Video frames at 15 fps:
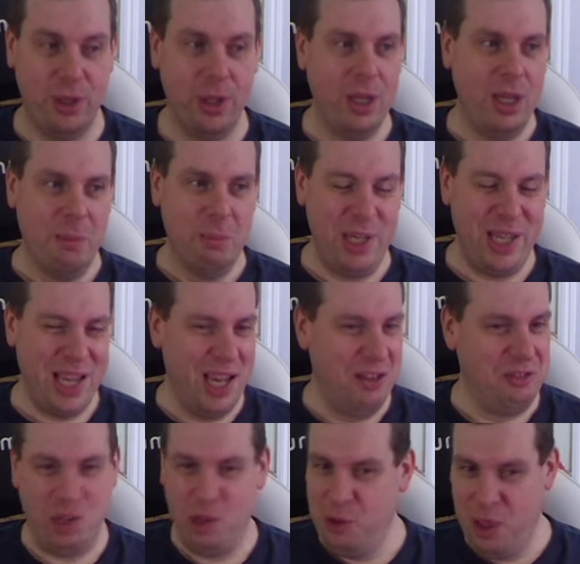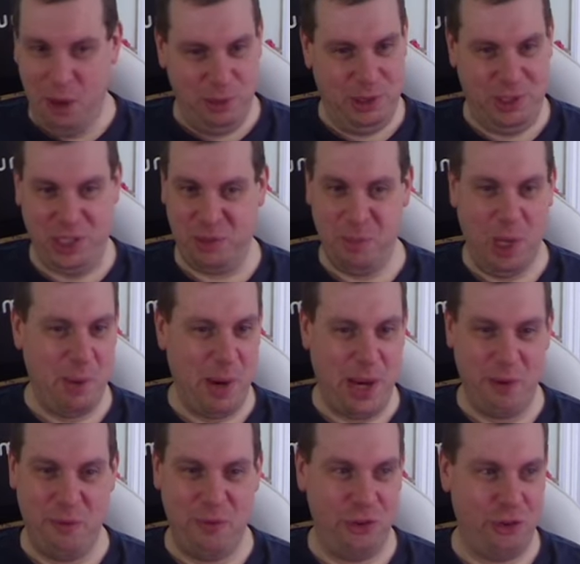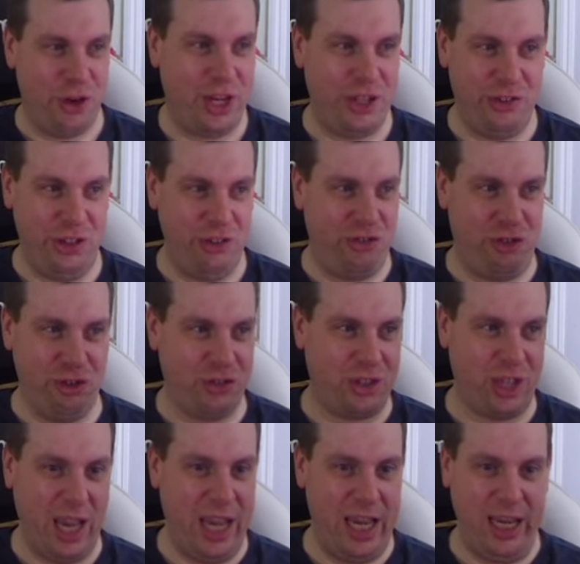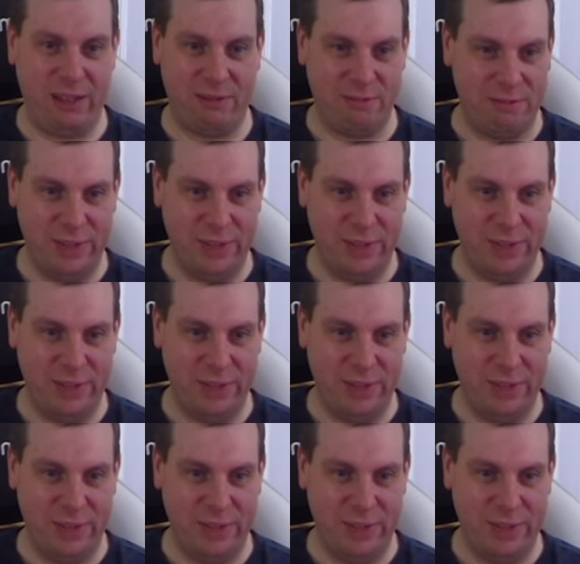But you can't do that with 6mm infantry because it's just a